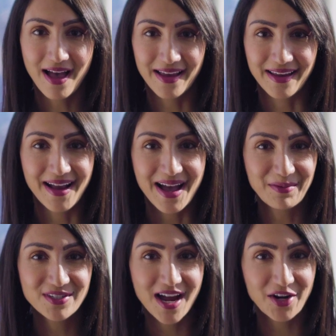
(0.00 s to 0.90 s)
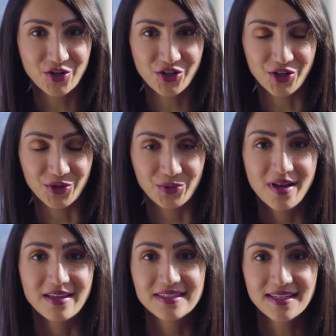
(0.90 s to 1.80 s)
Hi, I'm Dr.
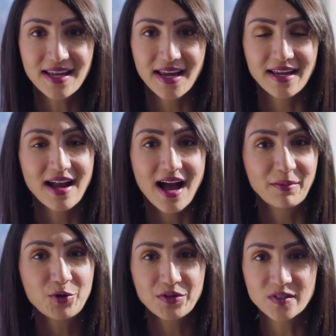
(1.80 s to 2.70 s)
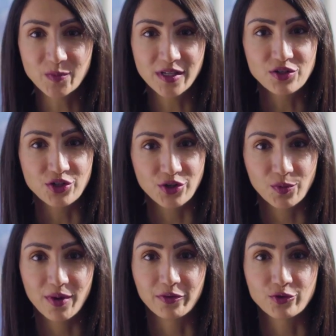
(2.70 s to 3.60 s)
Q, and today I'm going to speak to
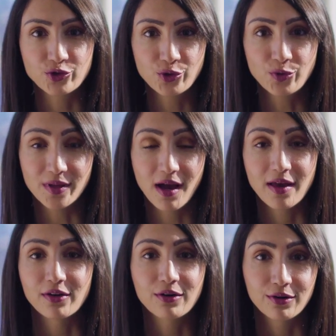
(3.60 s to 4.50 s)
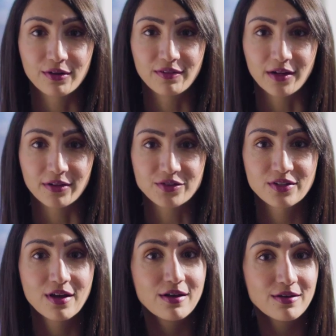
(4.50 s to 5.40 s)
you about the truth behind the
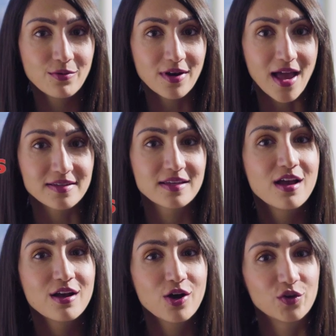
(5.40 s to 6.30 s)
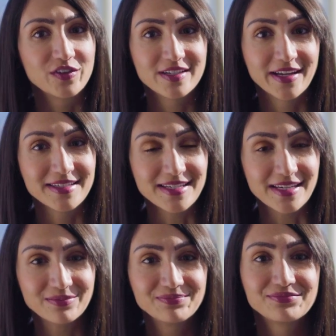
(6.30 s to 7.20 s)
coronavirus known as COVID
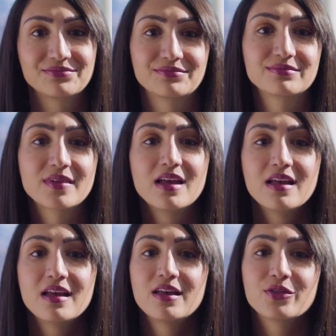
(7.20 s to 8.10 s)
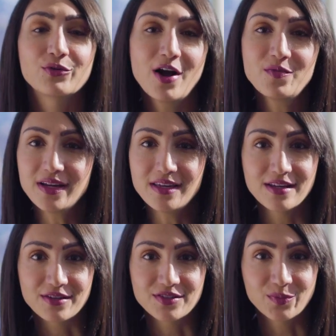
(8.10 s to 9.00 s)
19. Throughout my
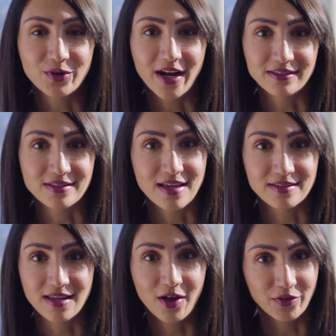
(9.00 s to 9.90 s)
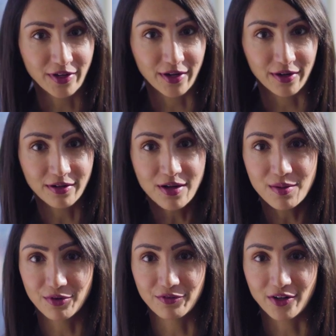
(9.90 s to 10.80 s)
years in practice as a healthcare
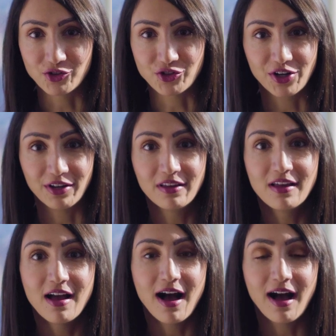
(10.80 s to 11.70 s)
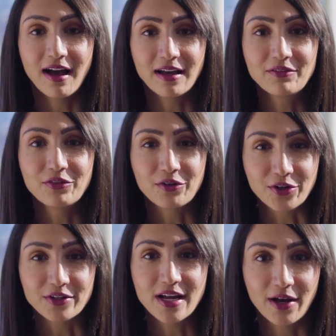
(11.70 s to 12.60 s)
professional, I've
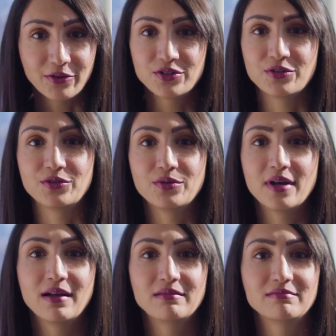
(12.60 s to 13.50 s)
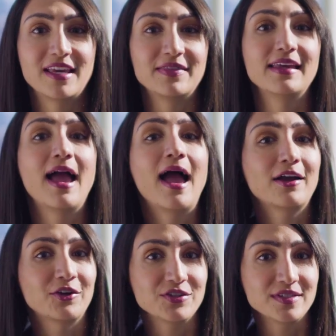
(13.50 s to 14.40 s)
learned how to get the
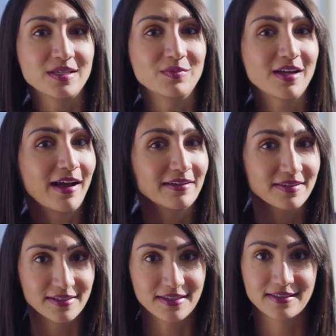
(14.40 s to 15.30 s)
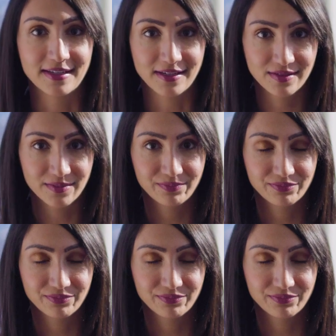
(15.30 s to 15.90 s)
accuracy behind statistics.